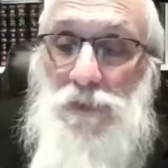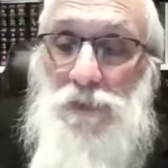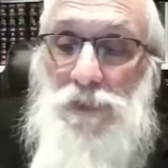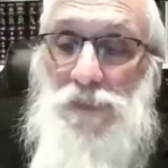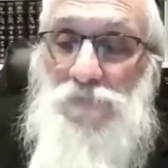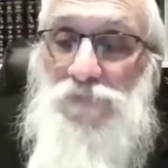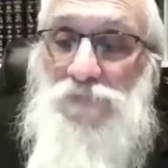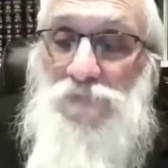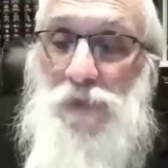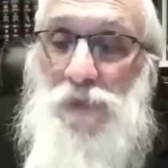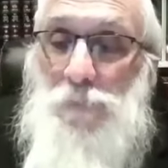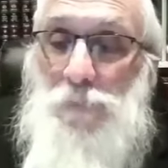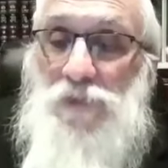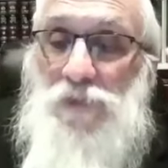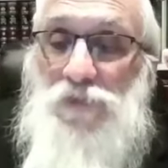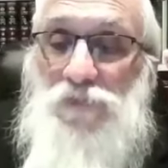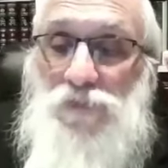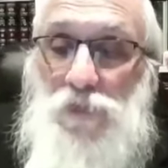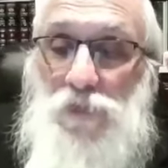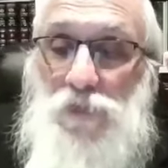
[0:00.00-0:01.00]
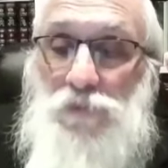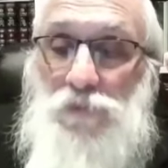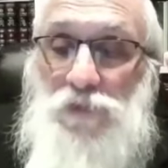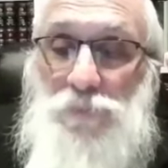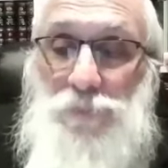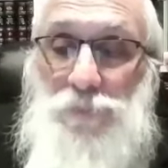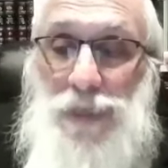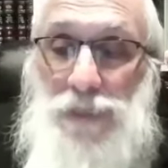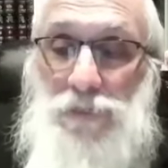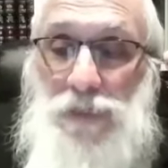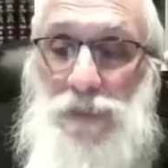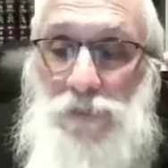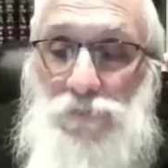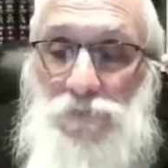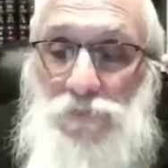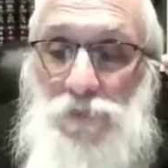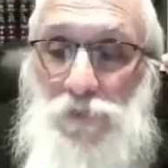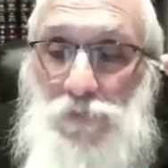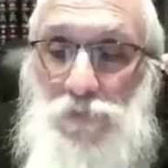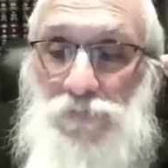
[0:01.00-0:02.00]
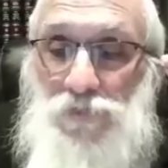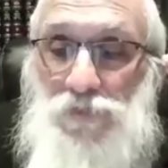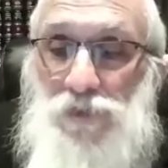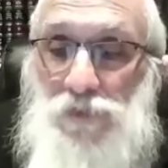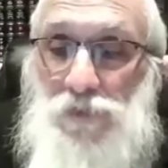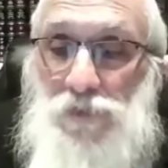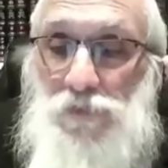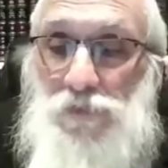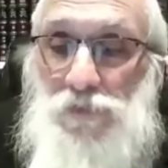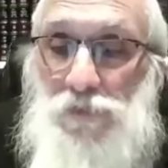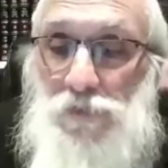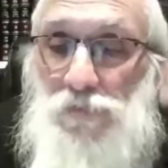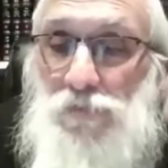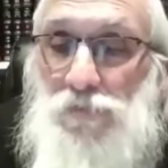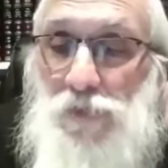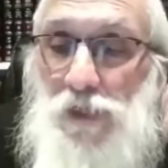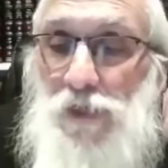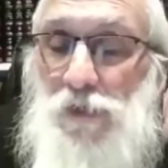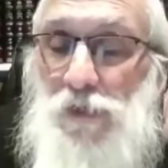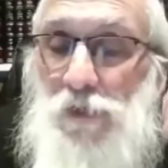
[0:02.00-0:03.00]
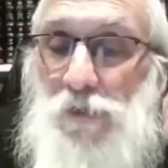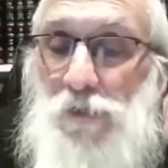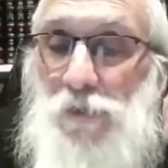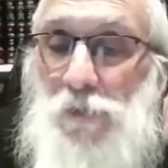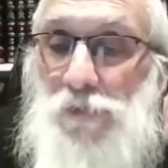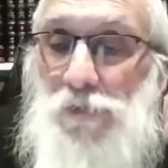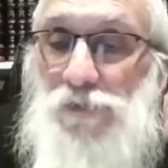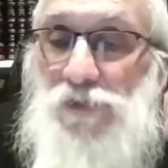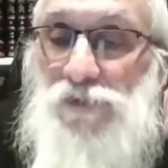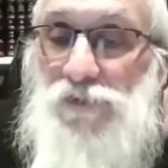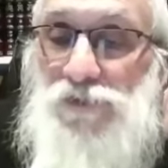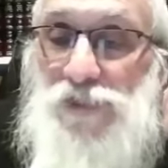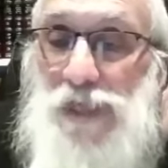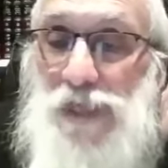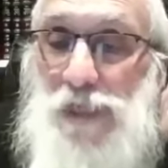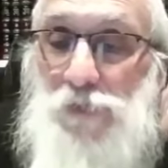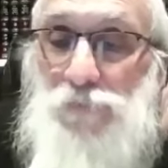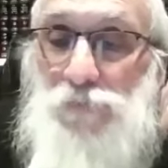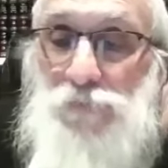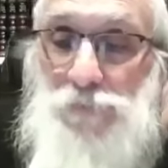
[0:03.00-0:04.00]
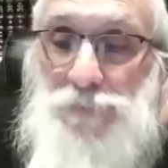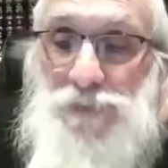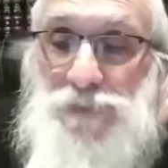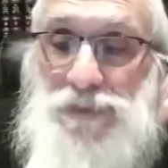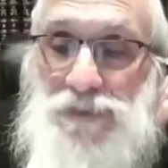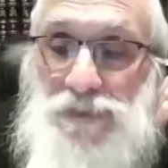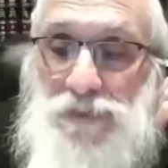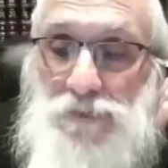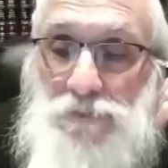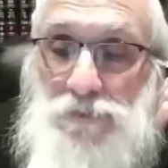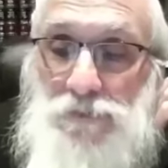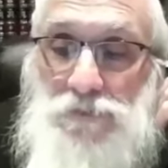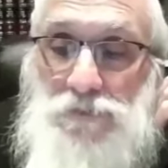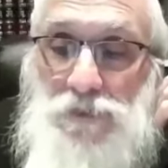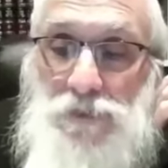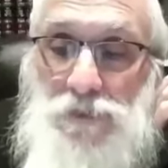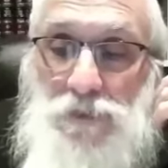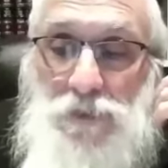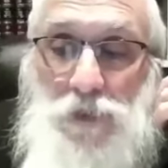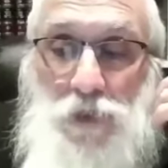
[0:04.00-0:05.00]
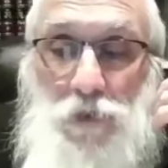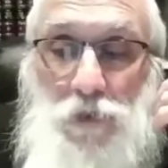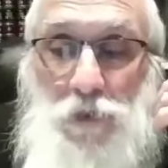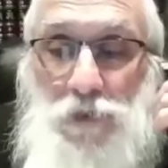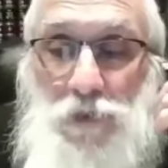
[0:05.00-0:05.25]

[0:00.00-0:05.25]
If someone is told to bow down or their child would be killed, or